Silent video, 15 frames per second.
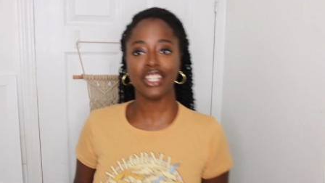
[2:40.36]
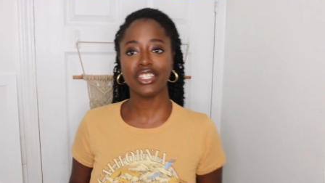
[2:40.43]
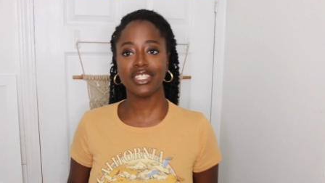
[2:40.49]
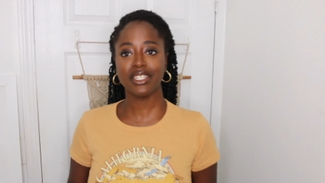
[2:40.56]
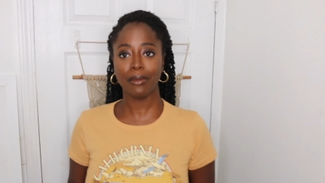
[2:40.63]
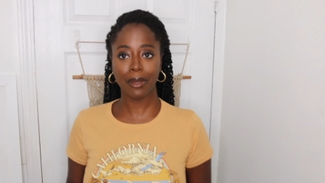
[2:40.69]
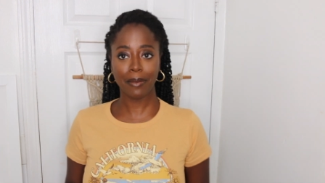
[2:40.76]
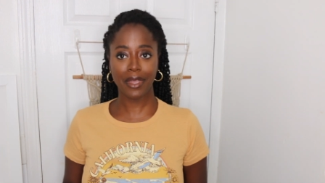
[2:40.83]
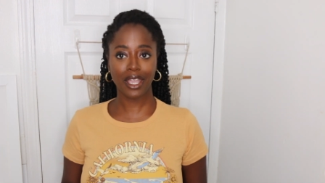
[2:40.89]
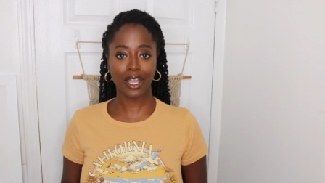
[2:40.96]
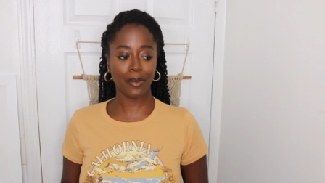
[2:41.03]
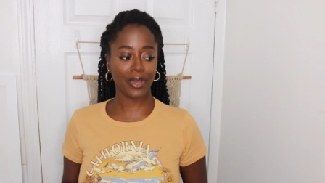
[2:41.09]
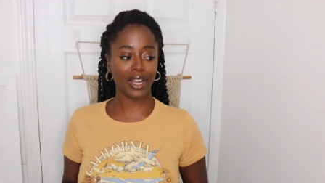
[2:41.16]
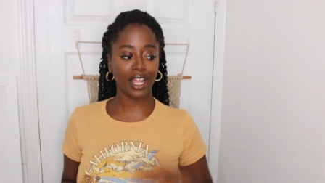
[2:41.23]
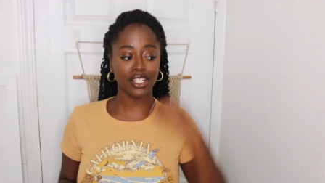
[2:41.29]
just did my
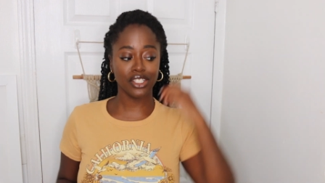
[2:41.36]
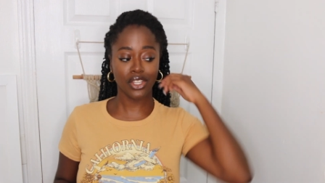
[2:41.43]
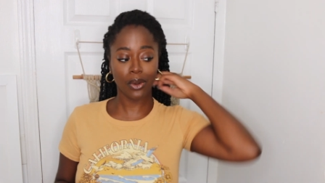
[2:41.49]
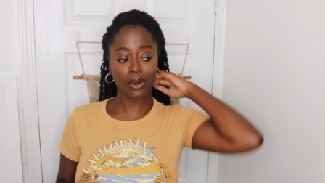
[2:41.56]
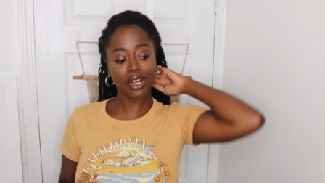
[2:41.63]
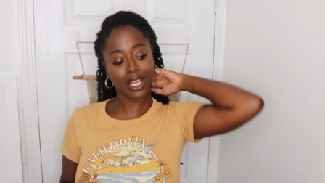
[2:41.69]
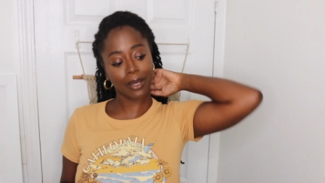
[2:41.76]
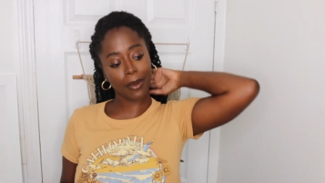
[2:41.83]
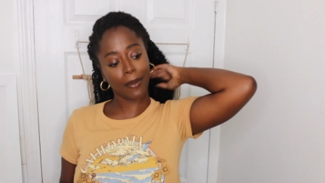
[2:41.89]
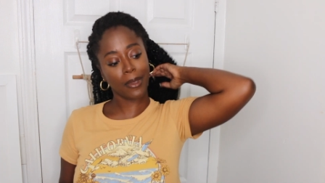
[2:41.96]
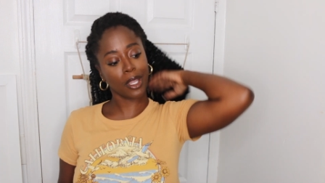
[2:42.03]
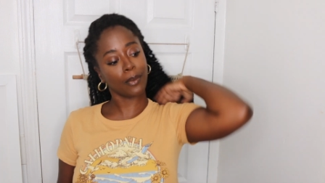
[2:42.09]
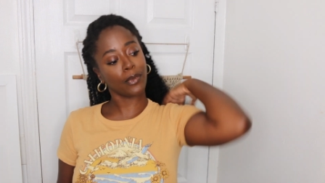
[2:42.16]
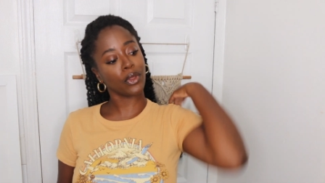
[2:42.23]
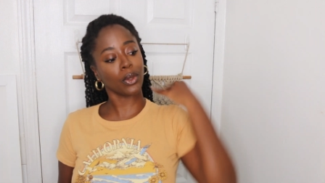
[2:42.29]
makeup and I don't want to get my
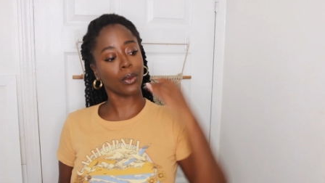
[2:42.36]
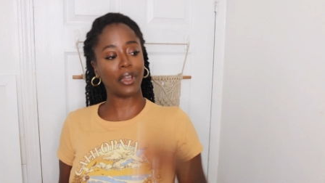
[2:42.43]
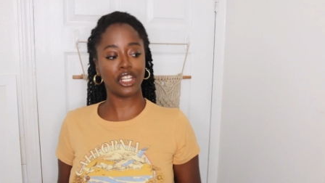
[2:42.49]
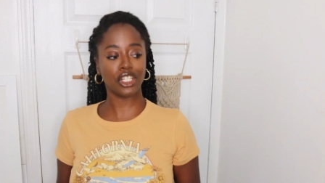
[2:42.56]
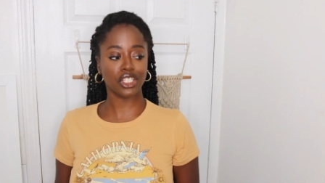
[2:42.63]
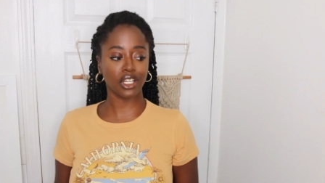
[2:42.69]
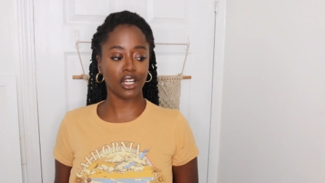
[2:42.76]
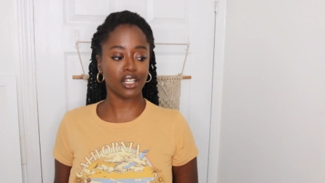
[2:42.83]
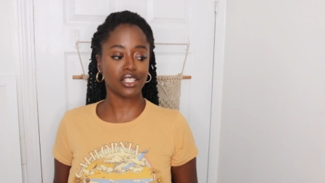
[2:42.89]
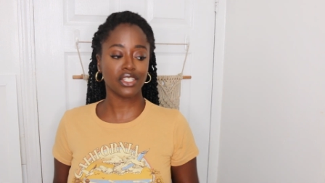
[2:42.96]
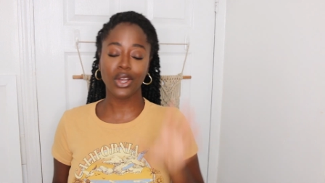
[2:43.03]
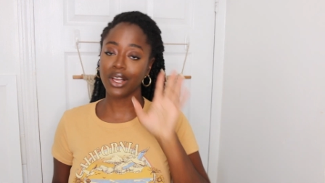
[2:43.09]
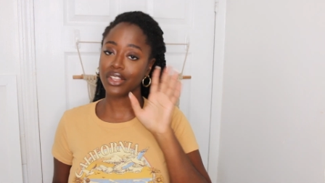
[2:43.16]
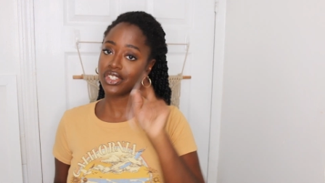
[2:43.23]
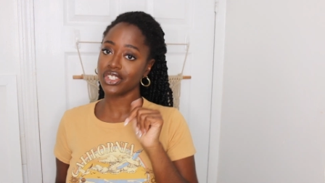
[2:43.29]
makeup on the white shirt,
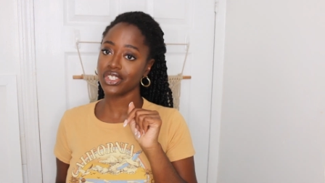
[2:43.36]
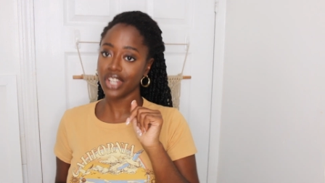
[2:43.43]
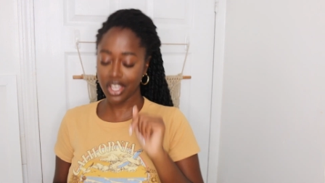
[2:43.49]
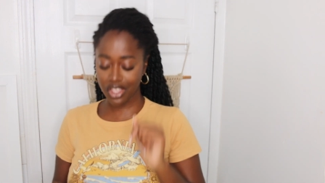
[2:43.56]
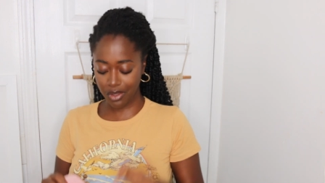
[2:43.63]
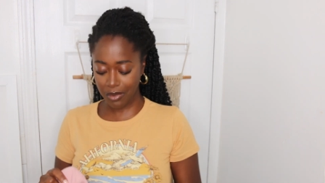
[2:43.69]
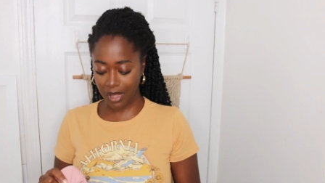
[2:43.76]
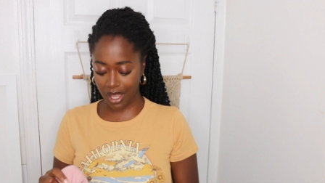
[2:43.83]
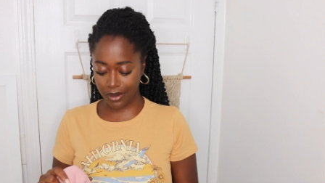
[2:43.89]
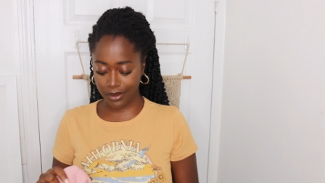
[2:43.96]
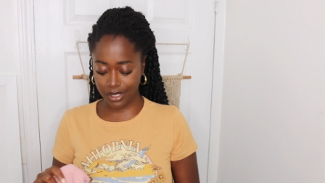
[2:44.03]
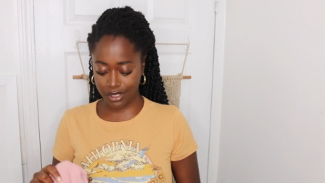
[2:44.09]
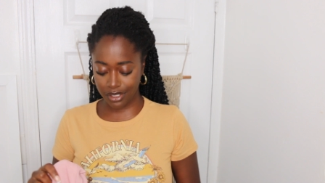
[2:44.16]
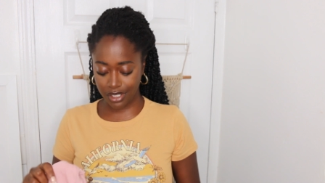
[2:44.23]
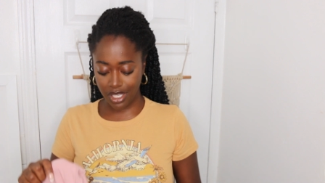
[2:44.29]
so I'll just try on the black
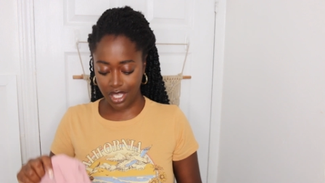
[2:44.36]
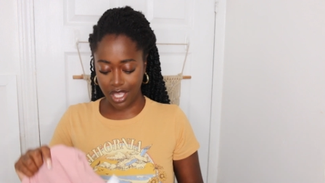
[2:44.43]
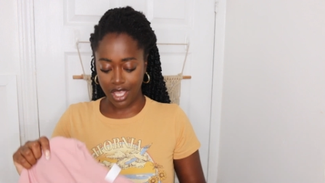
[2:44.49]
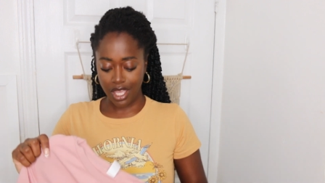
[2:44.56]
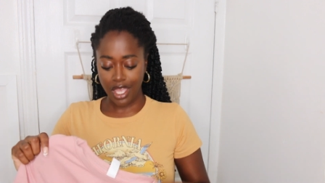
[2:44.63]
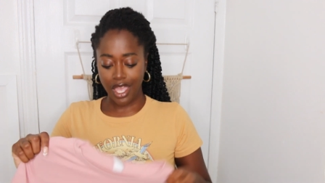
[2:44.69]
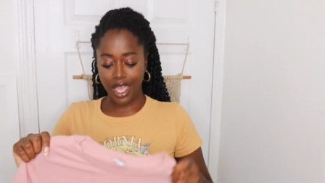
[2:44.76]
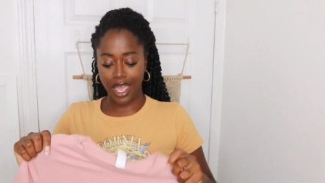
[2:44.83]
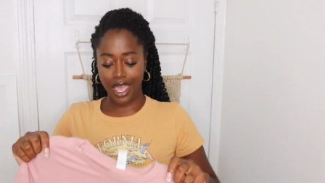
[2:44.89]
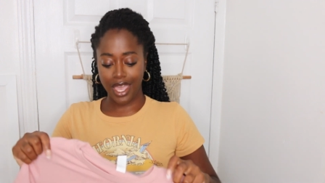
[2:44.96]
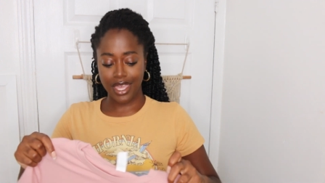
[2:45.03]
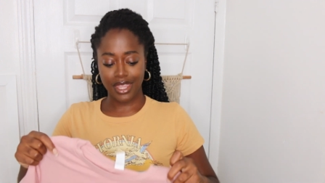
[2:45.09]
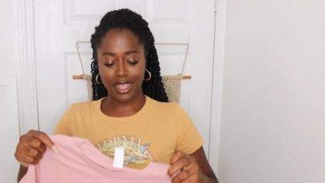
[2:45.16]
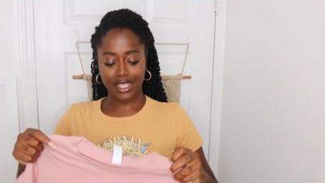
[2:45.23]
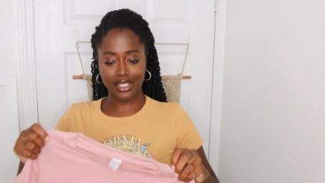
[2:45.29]
one.
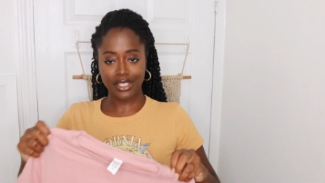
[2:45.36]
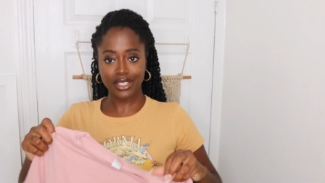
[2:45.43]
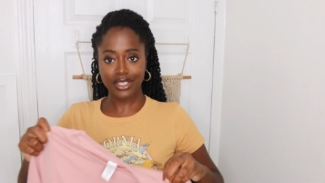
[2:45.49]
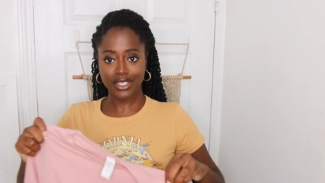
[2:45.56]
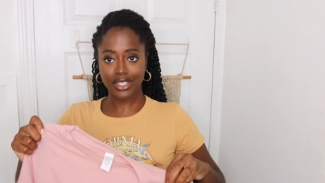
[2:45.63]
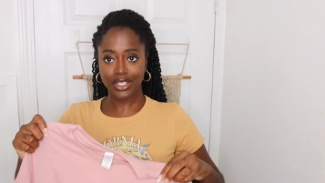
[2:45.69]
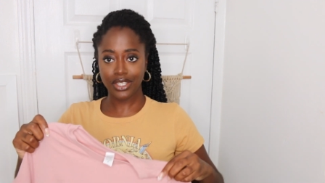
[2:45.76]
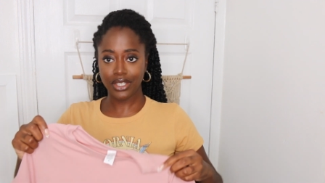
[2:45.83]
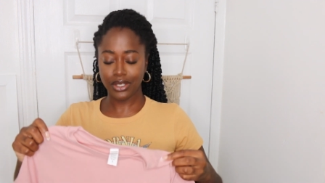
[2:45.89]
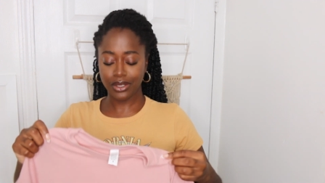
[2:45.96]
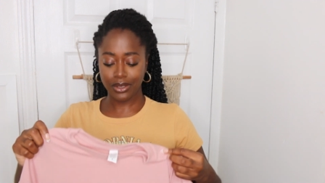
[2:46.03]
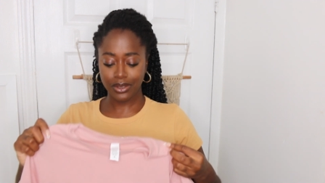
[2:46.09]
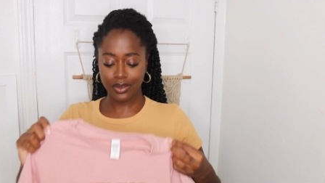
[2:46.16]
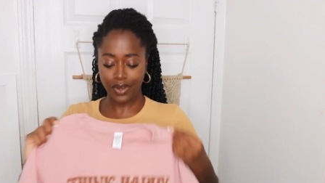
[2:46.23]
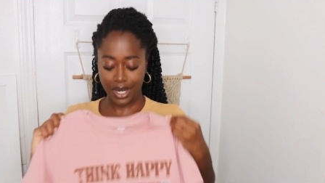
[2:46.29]
And this is
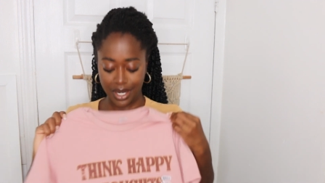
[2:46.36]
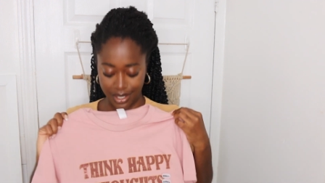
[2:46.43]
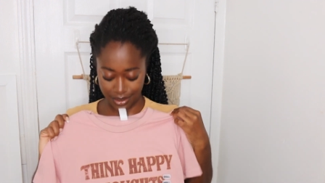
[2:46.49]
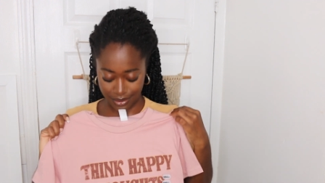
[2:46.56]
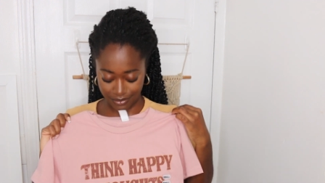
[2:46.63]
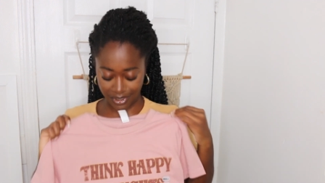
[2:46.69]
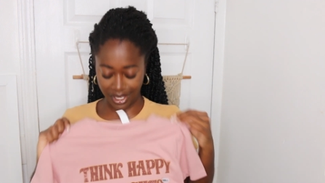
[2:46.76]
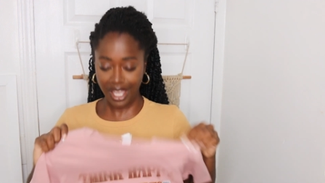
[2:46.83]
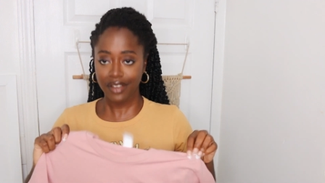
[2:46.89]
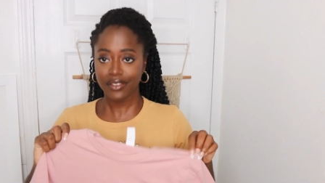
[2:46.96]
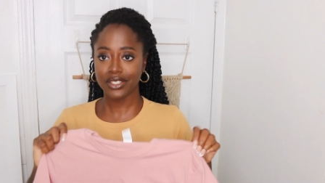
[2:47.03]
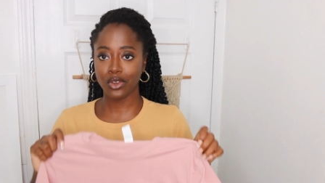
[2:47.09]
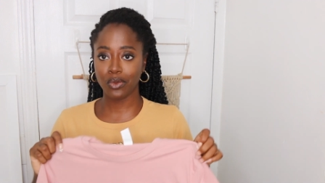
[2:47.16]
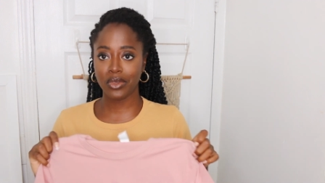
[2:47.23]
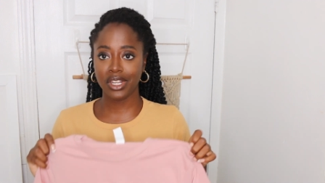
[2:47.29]
cute, right? They have
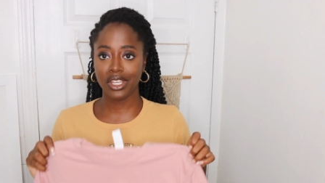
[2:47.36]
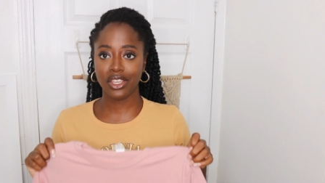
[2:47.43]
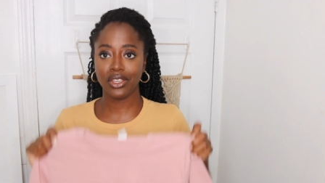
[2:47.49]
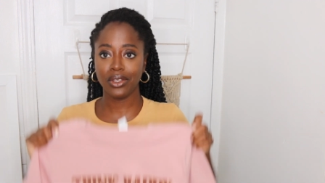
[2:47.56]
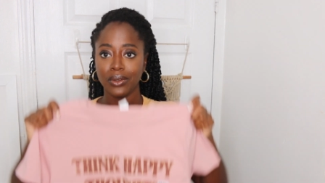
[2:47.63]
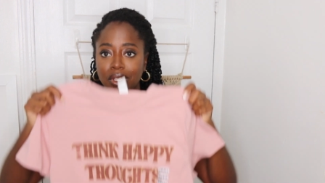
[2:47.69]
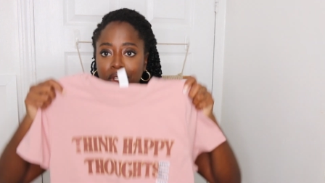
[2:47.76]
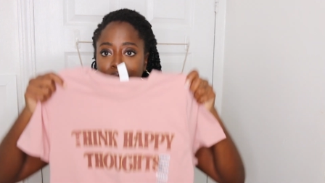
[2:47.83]
so many cute